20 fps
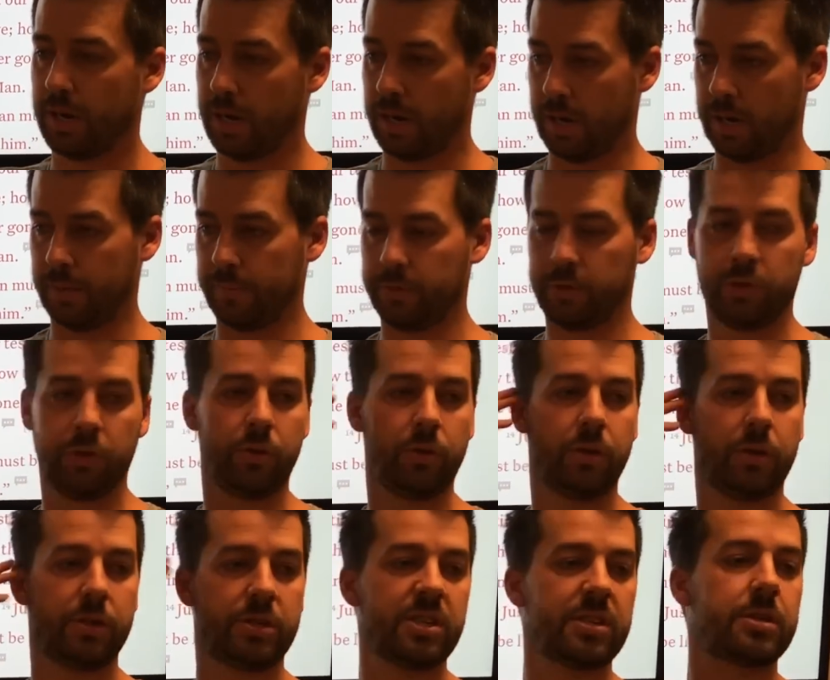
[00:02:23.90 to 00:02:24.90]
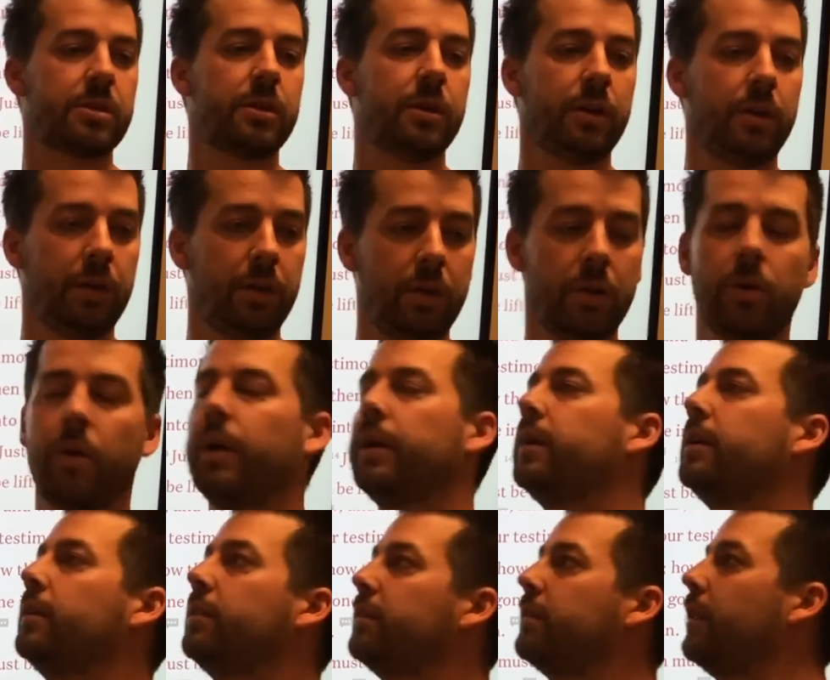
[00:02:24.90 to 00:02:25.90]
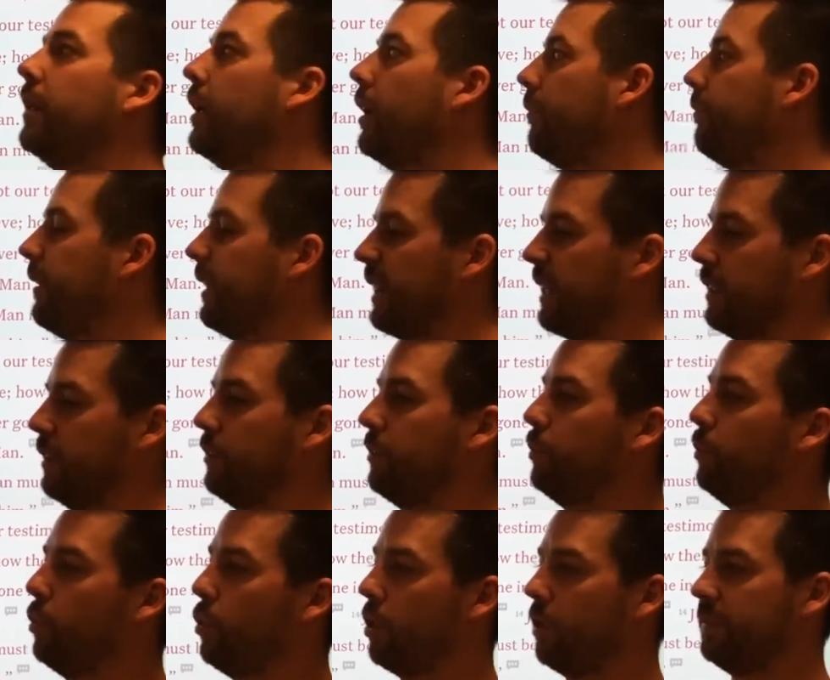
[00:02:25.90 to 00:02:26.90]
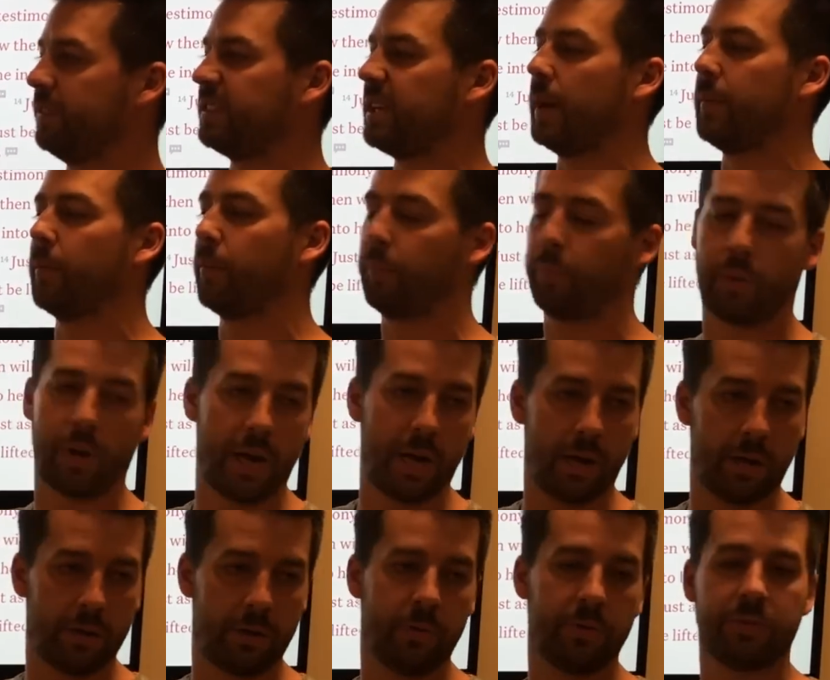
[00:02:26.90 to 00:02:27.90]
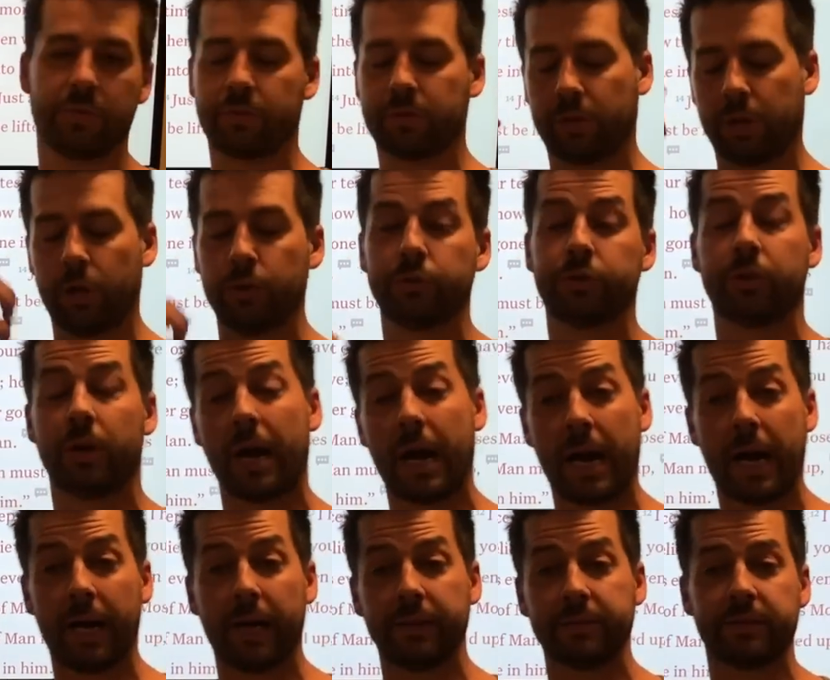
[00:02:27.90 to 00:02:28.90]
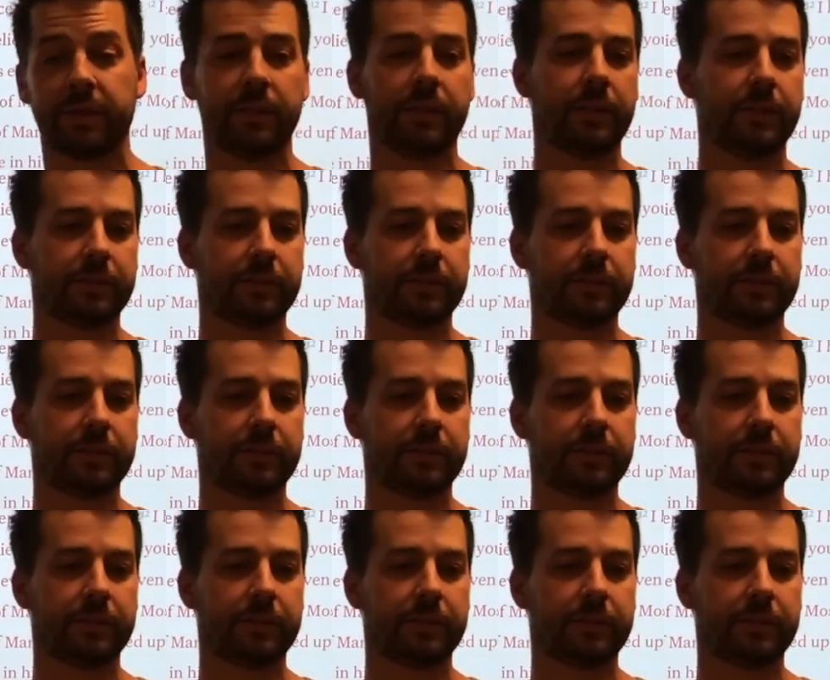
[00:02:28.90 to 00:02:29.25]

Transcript: um, just, you know what, it's, I feel like it's more of a time of prayer that you just close your eyes and